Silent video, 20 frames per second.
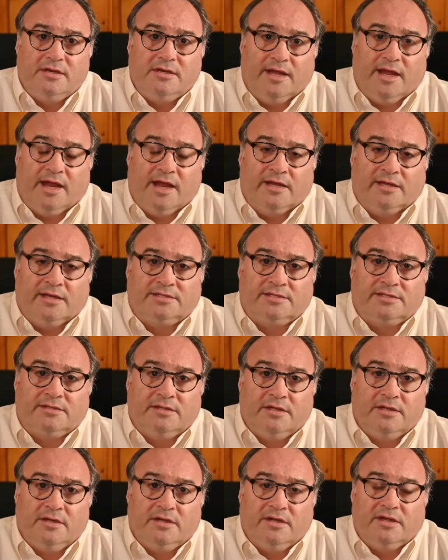and
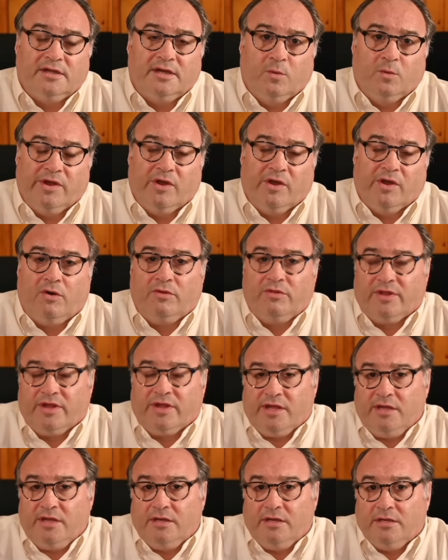we
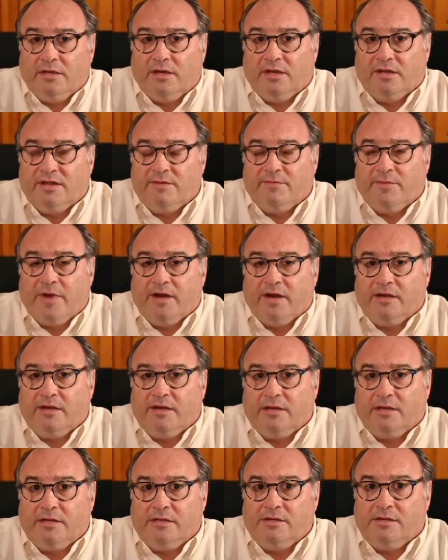only uh, the Amer
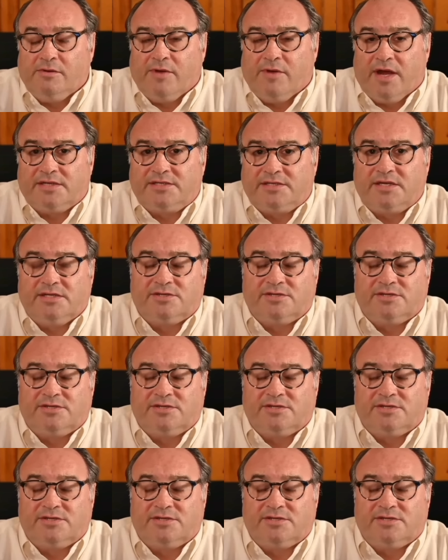U.S.